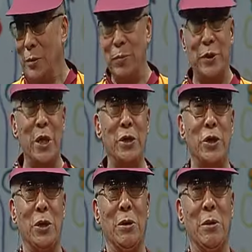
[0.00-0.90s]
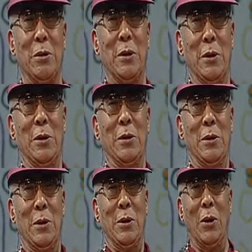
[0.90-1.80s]
pretension.
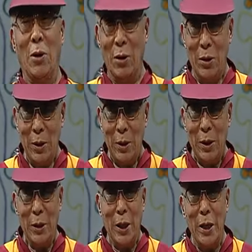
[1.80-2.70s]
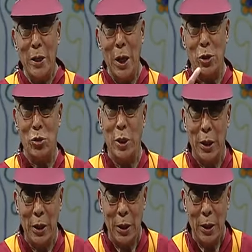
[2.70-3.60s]
Oh, then
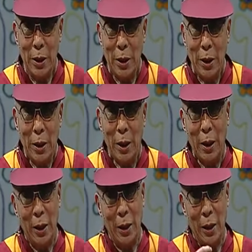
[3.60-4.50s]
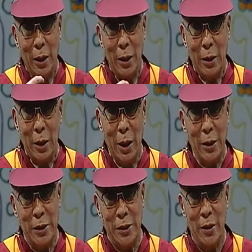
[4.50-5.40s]
actually uh,
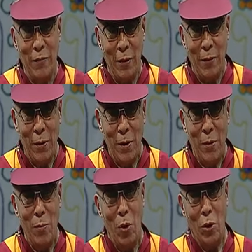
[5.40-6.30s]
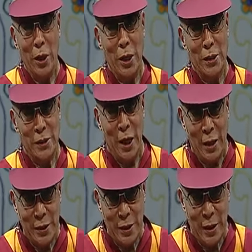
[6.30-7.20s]
it develops more
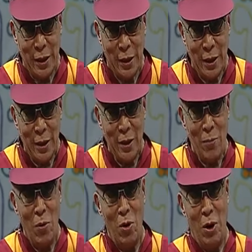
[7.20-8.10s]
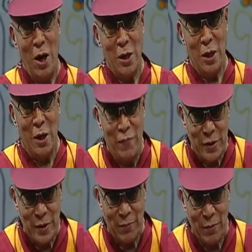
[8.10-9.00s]
anxiety, more
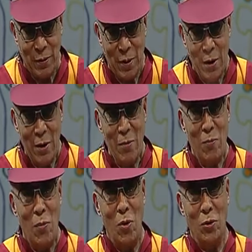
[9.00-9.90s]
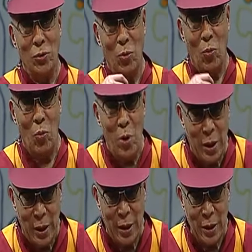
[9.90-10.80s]
uncomfortable, more sort of worry.